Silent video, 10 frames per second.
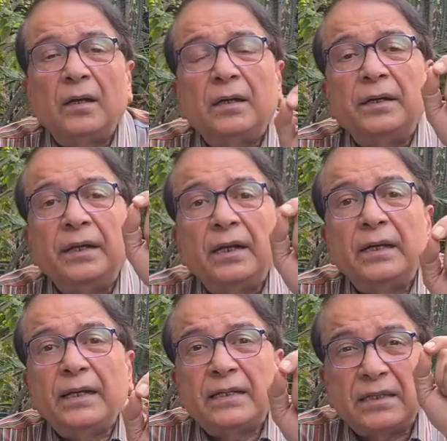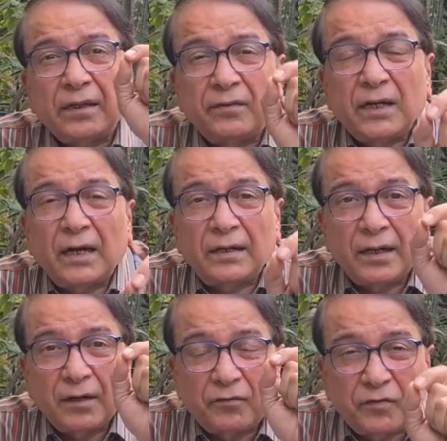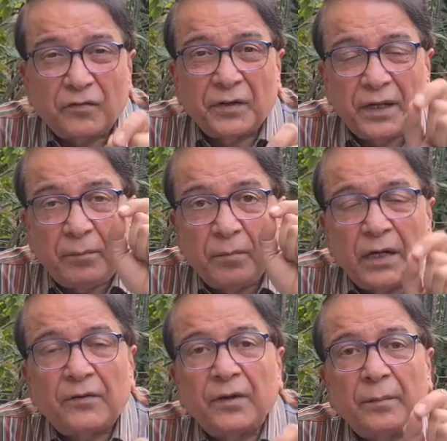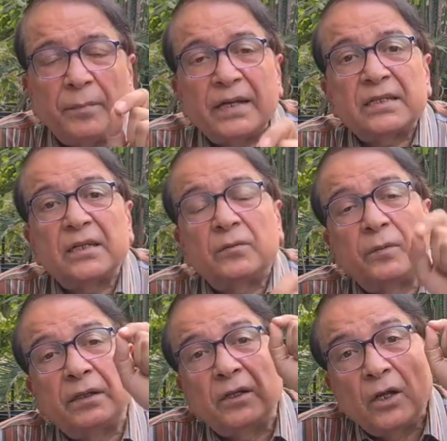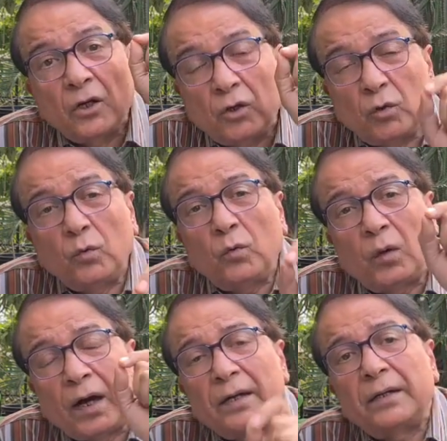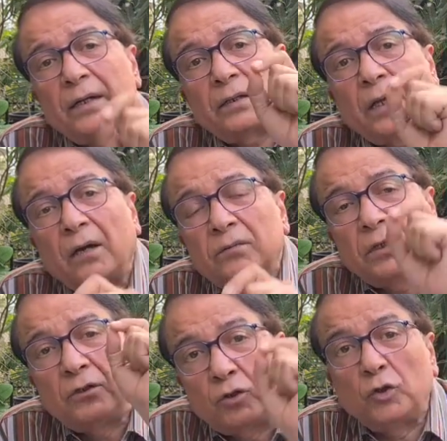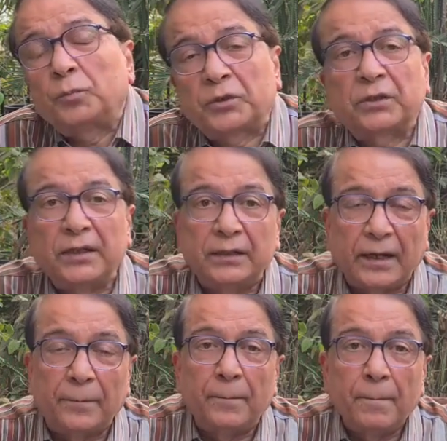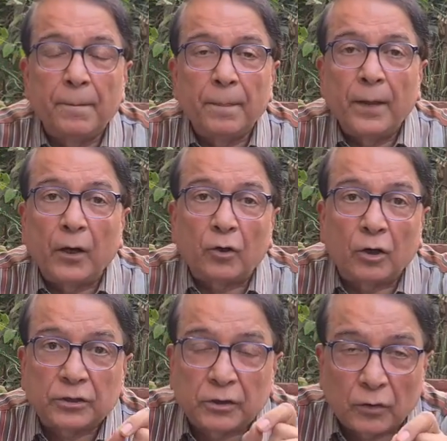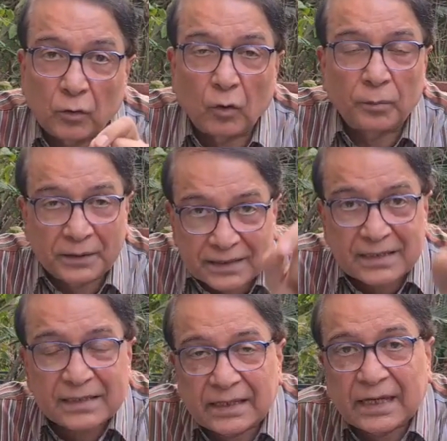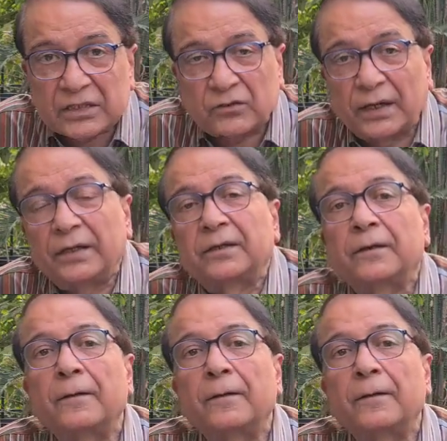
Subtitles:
nearly 750 military bases with 200,000 troops in them across the globe. This is their strength.